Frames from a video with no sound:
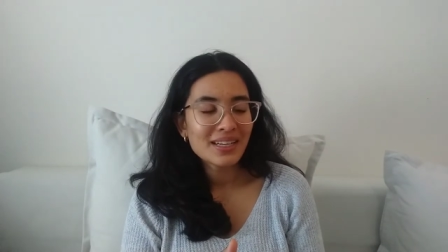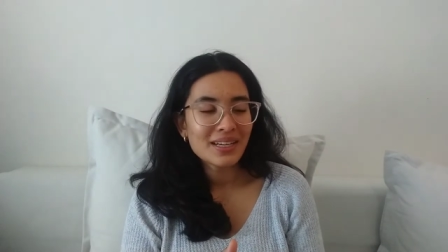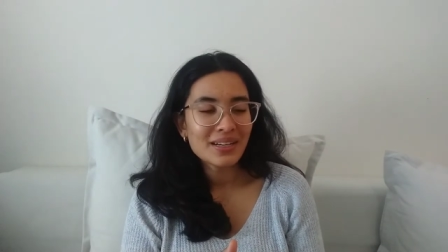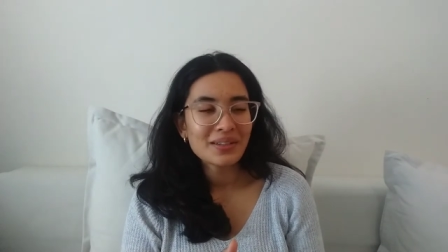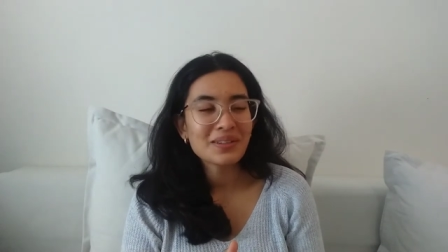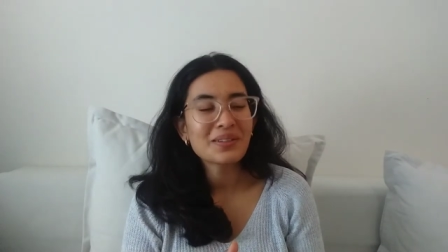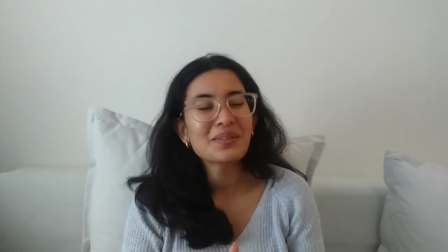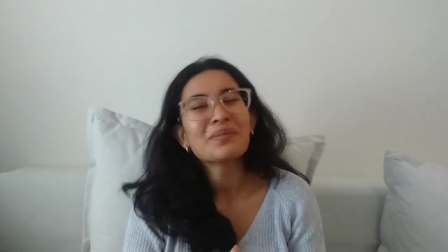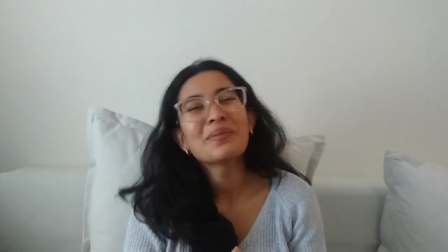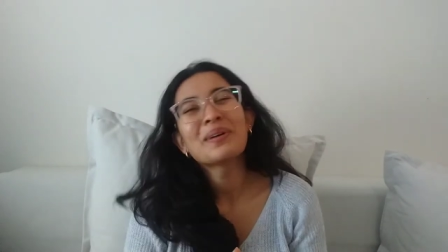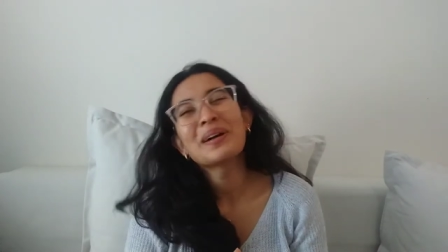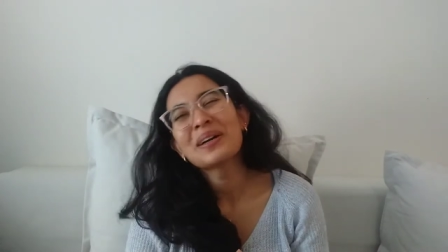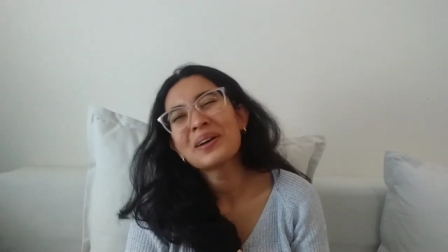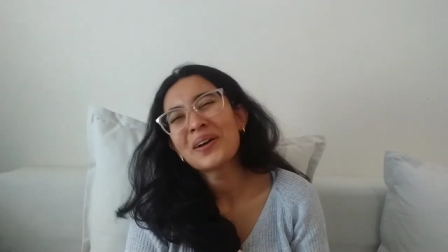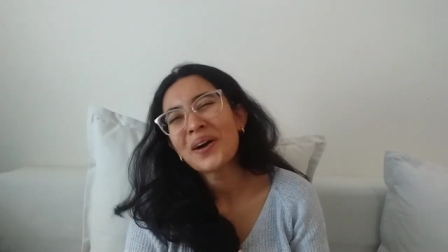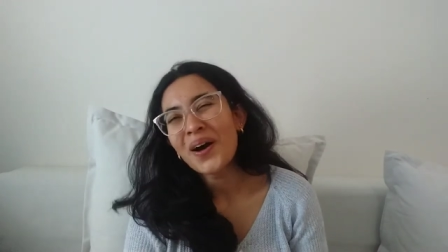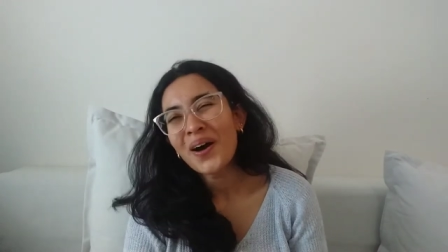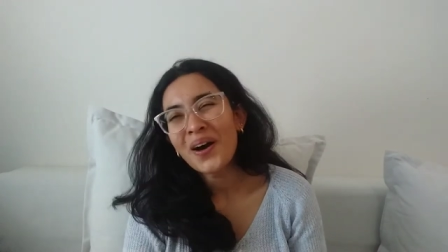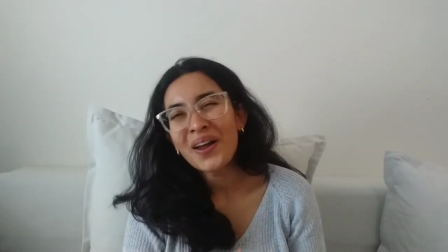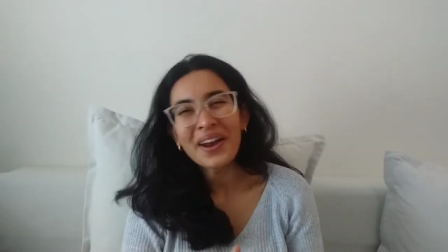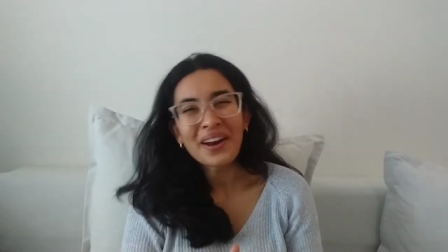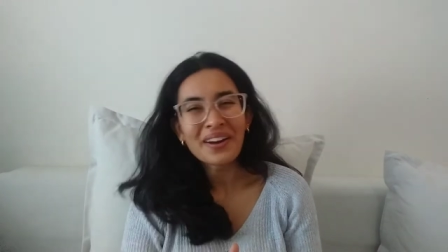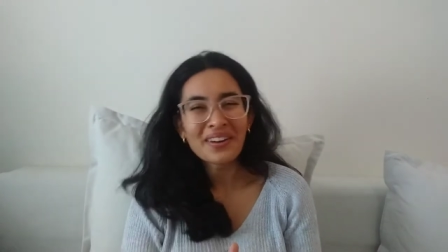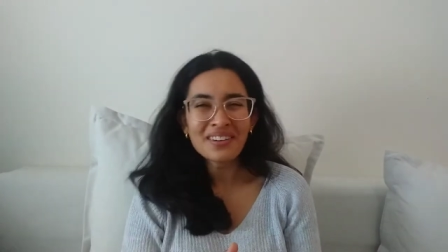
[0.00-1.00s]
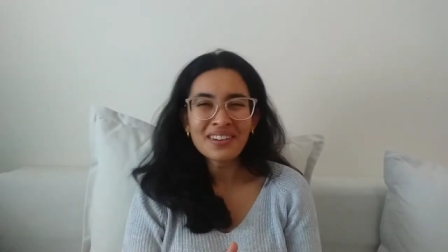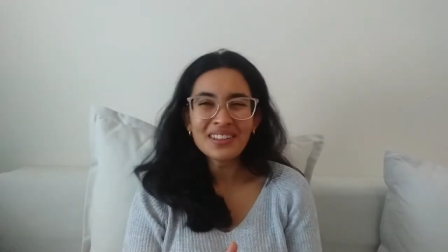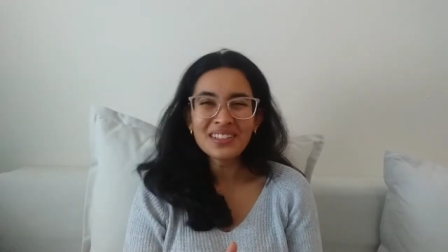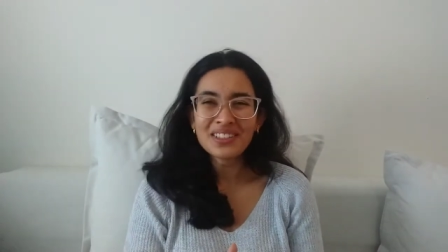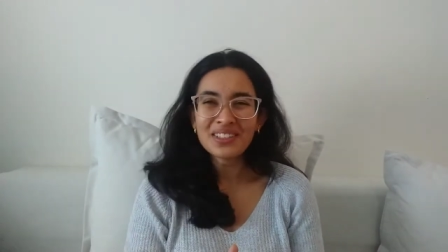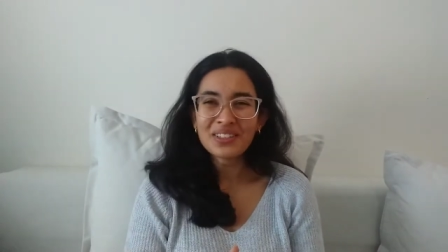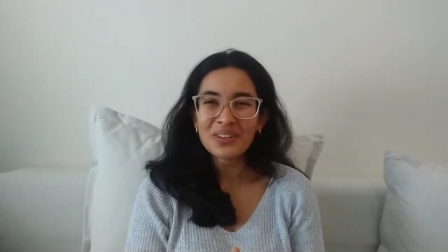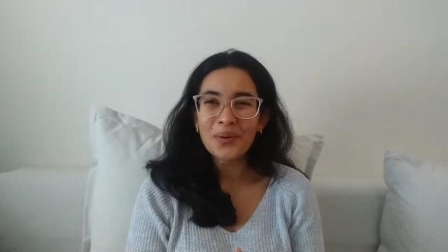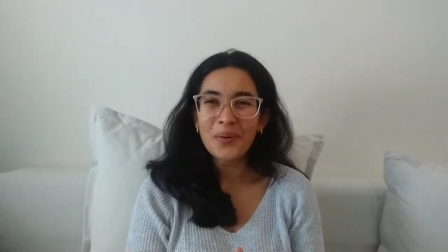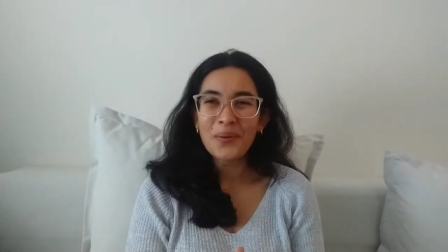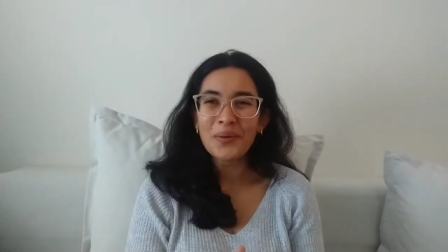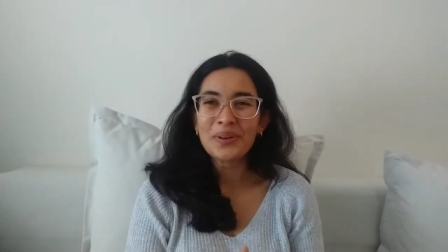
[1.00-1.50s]
my god, I really
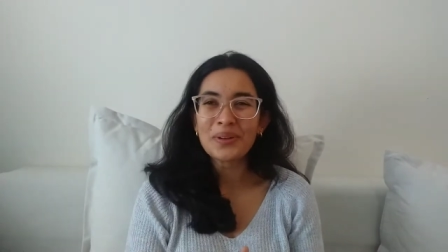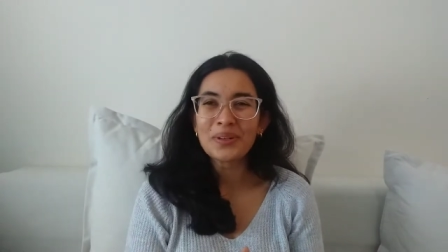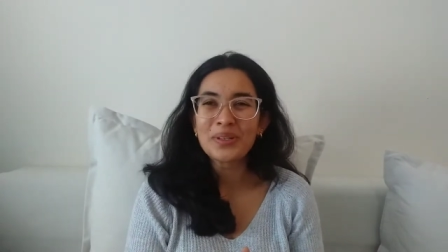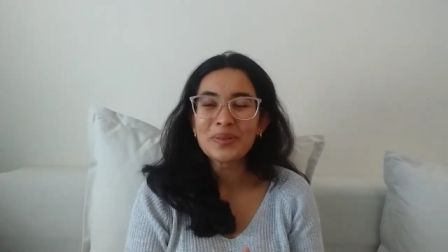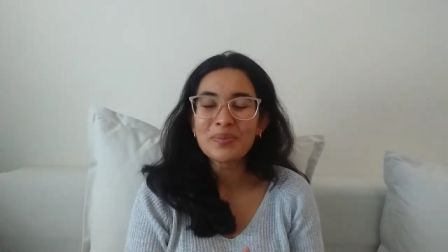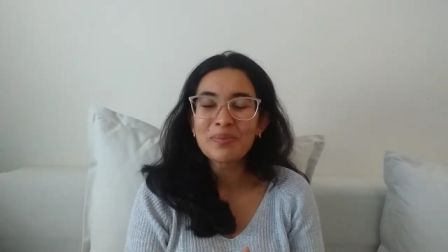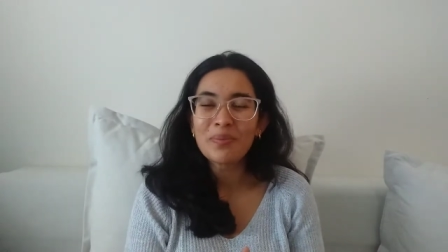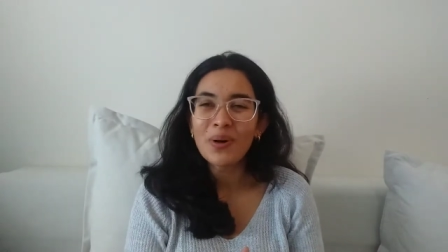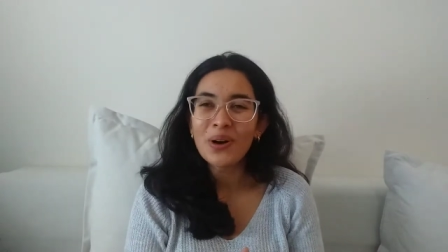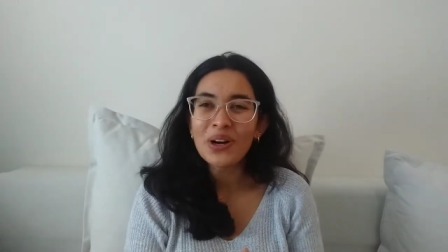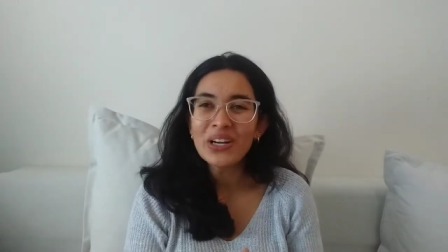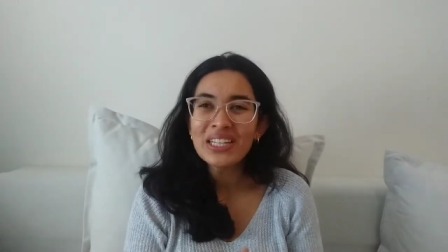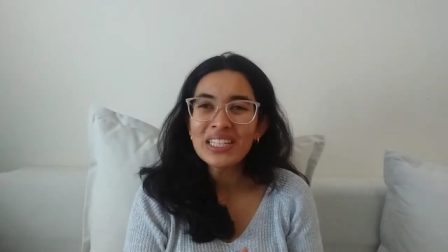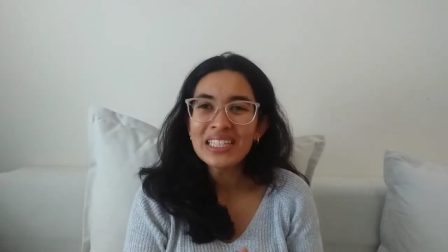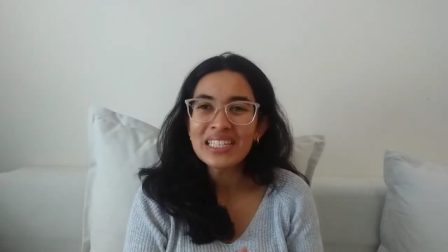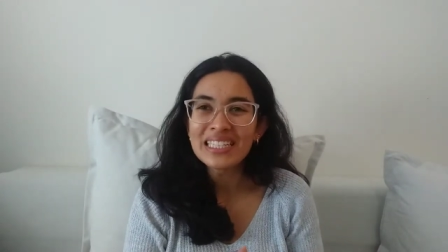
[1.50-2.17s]
don't want to spoil